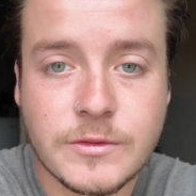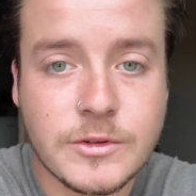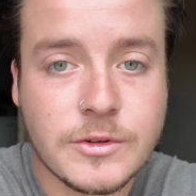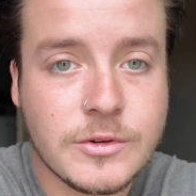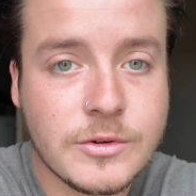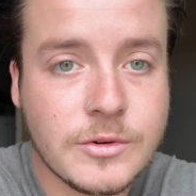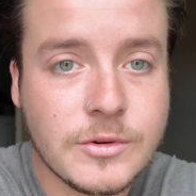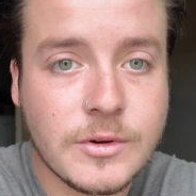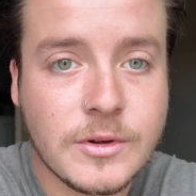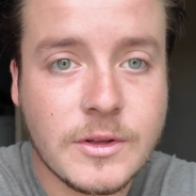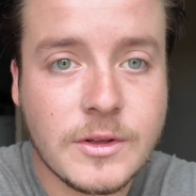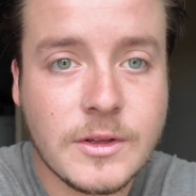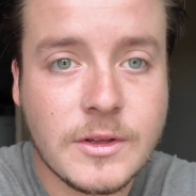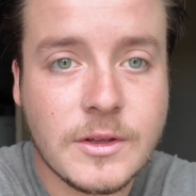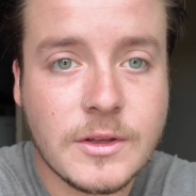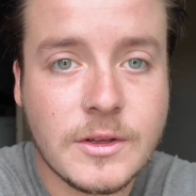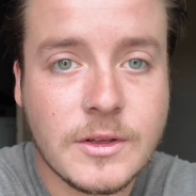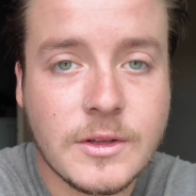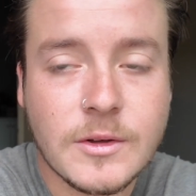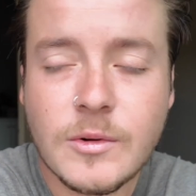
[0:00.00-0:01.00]
you...
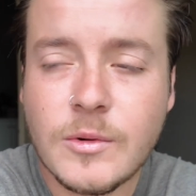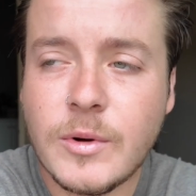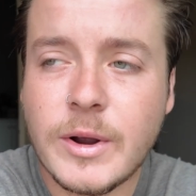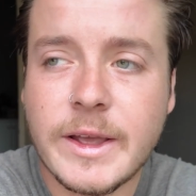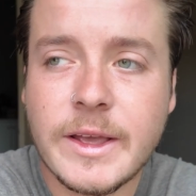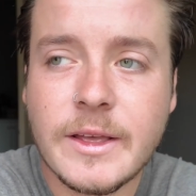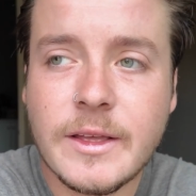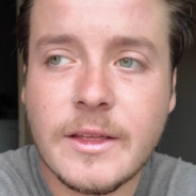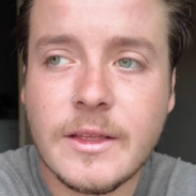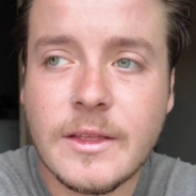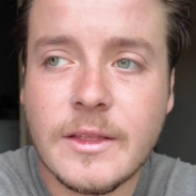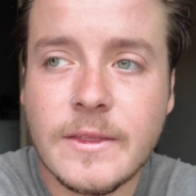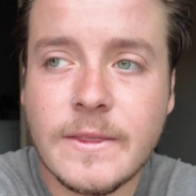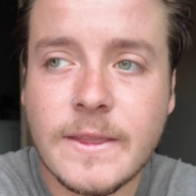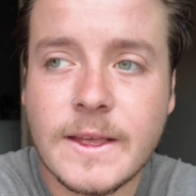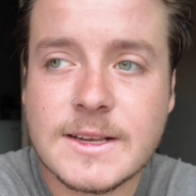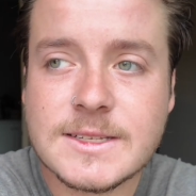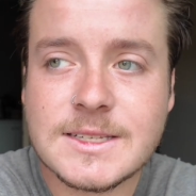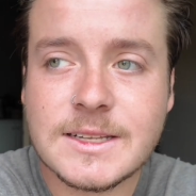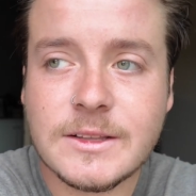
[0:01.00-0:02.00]
Wait,
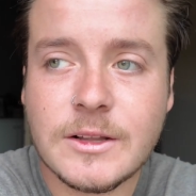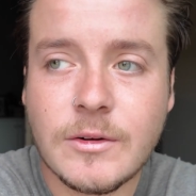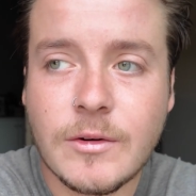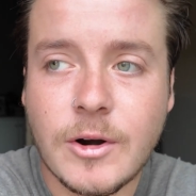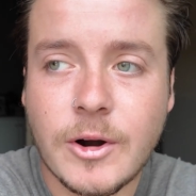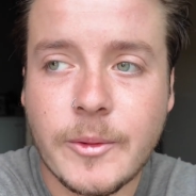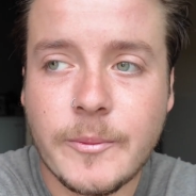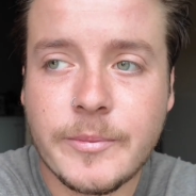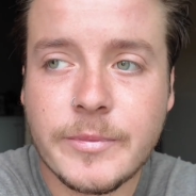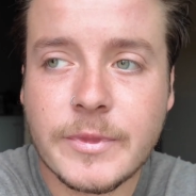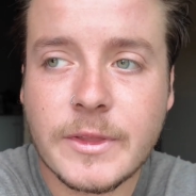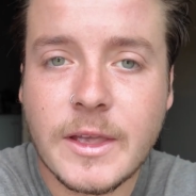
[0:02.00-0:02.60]
I said that wrong.